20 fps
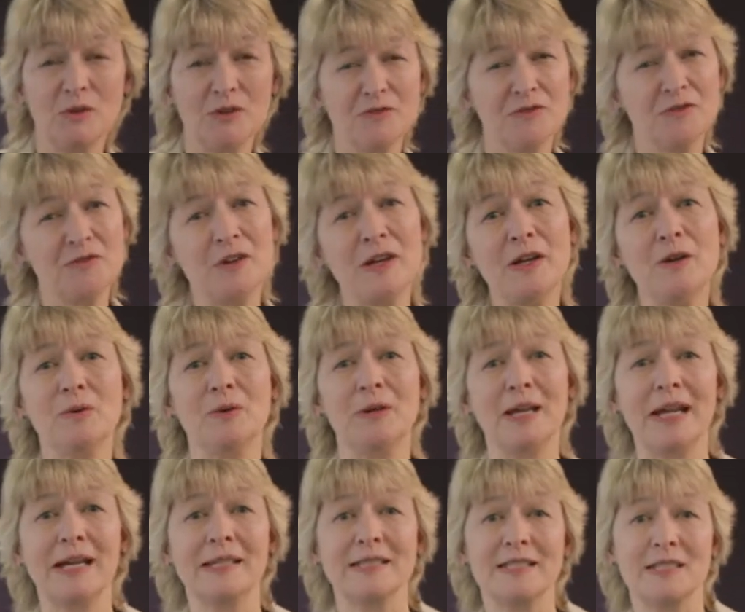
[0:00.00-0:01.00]
we're
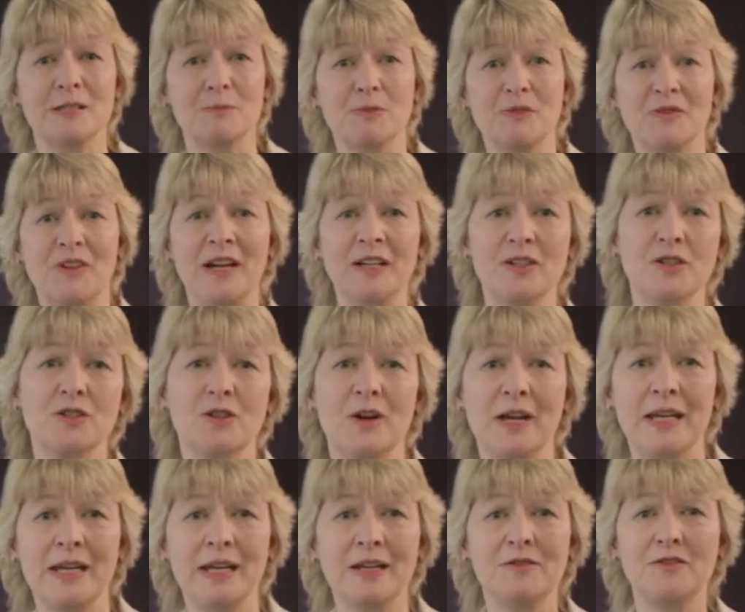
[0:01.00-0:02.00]
frequently asked to provide
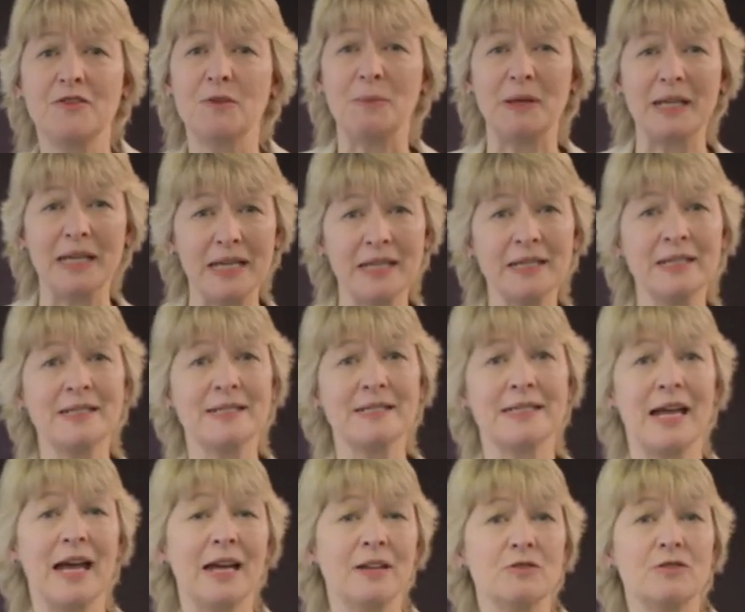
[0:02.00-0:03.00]
training for
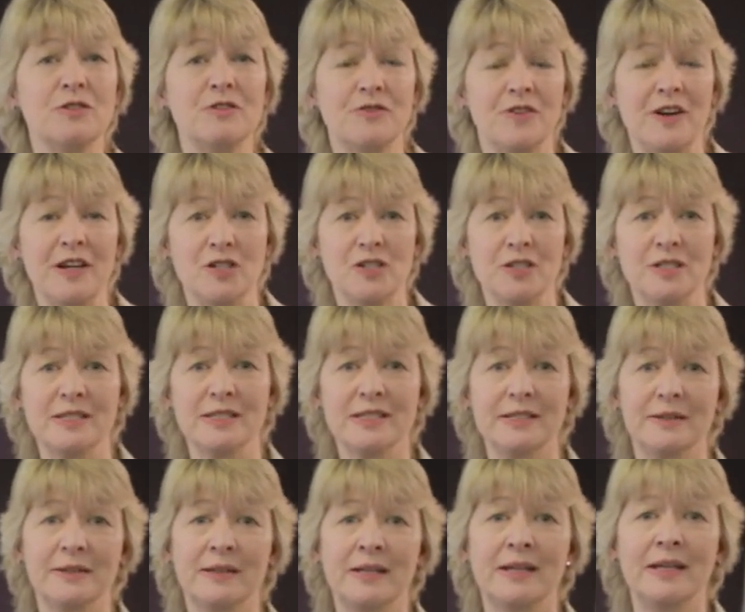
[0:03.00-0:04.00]
beginners and
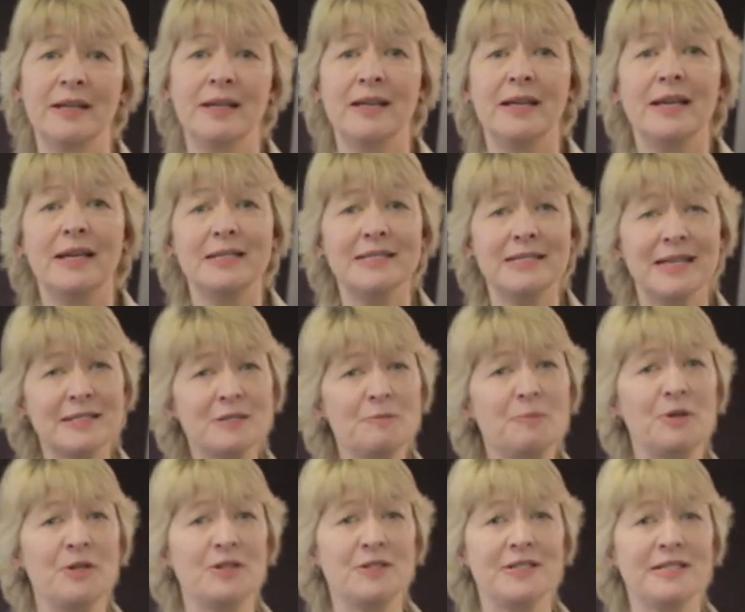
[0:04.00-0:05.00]
refreshers. It's as a
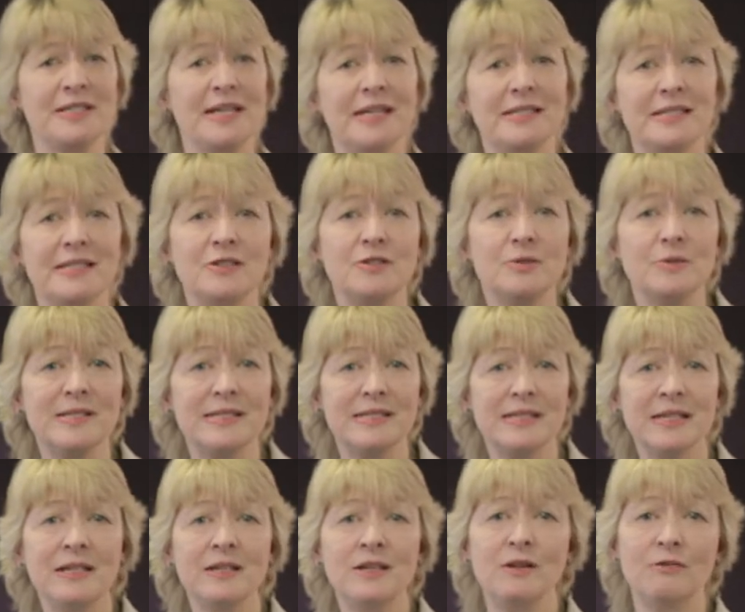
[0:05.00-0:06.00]
person gets into a
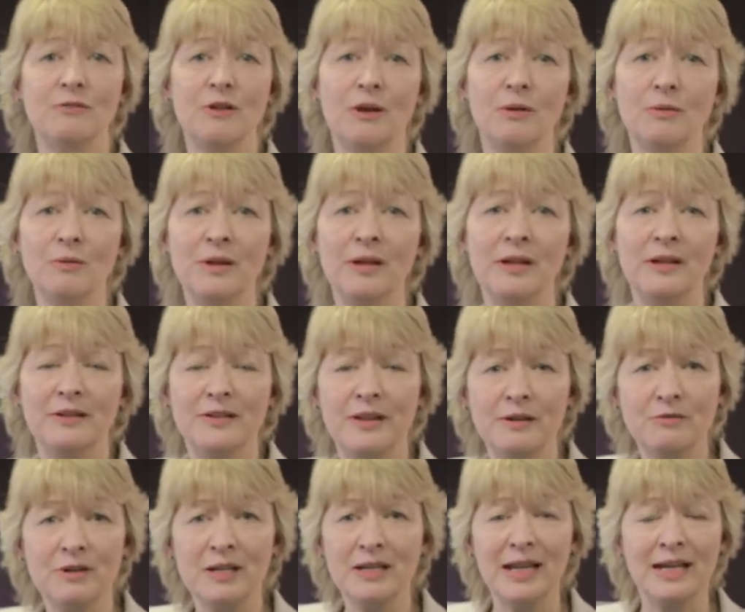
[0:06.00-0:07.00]
senior role,
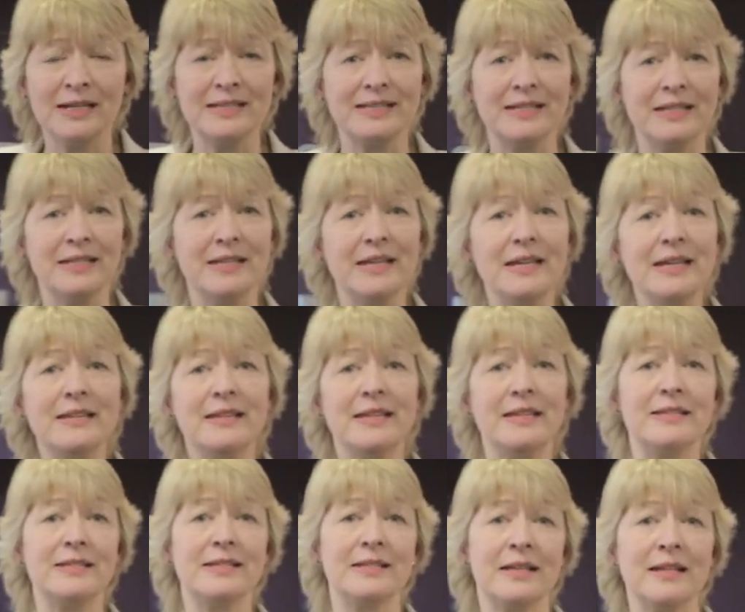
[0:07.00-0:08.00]
they realise they need
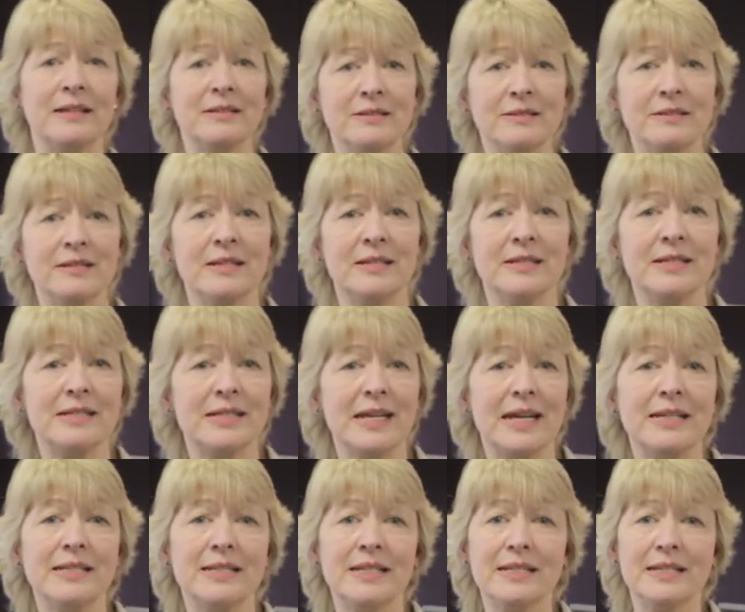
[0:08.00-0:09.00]
these skills to
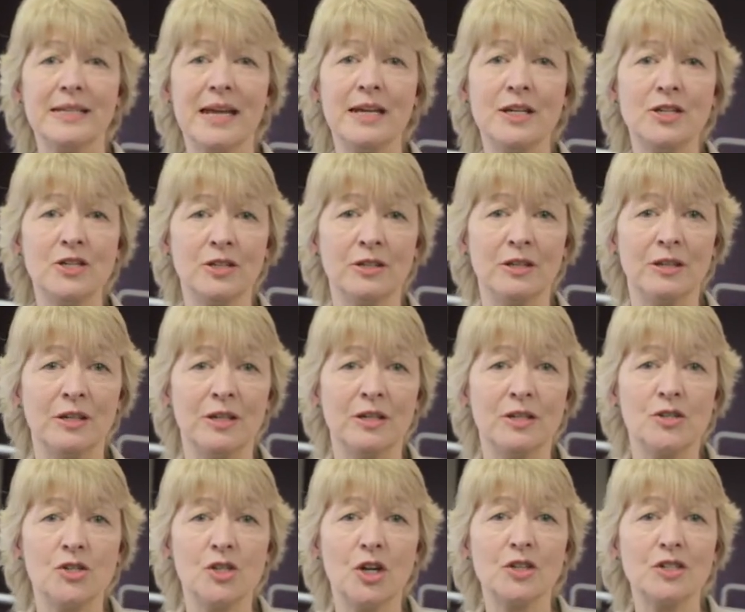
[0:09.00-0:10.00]
take dictation,
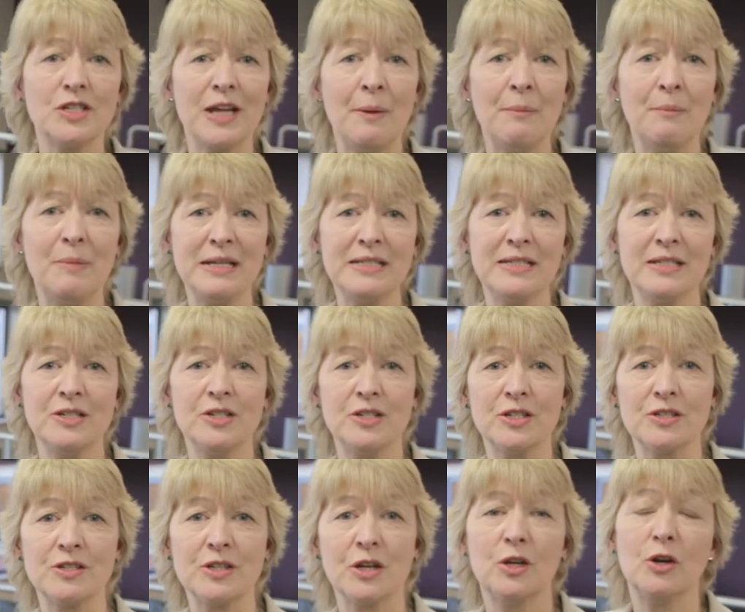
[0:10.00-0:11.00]
jot down
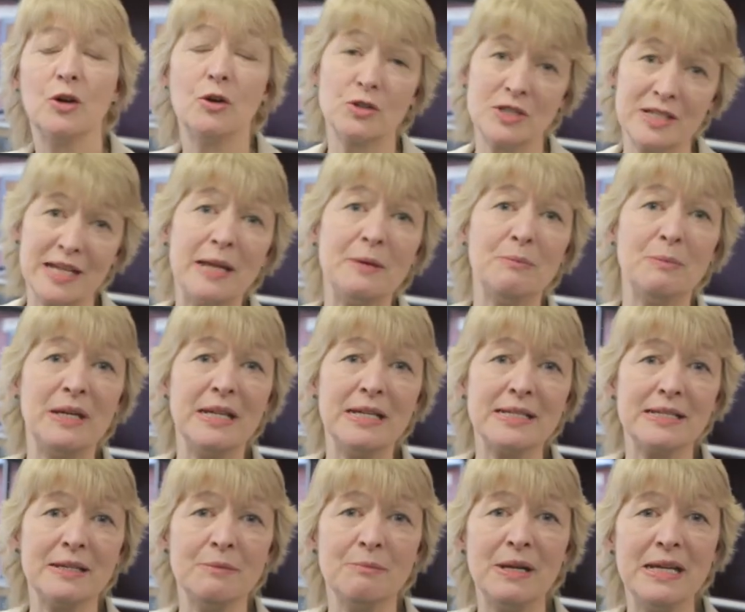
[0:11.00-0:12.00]
messages, or take
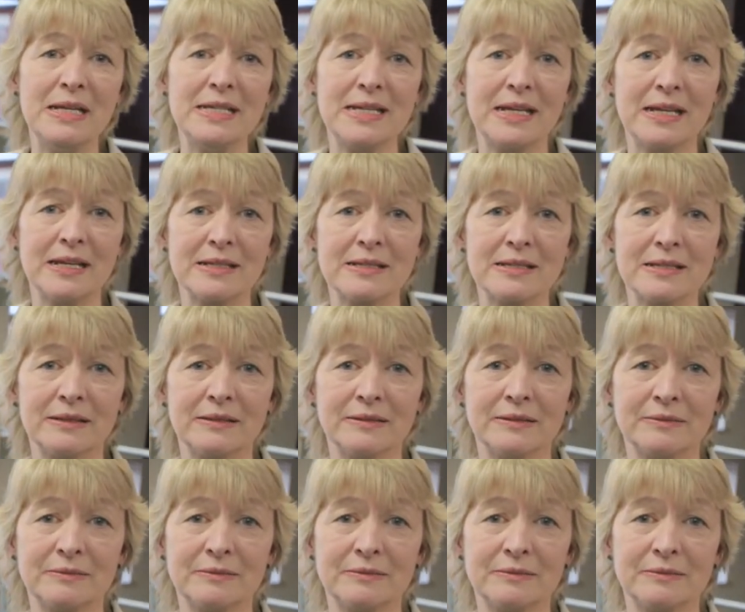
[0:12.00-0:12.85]
minutes in meetings.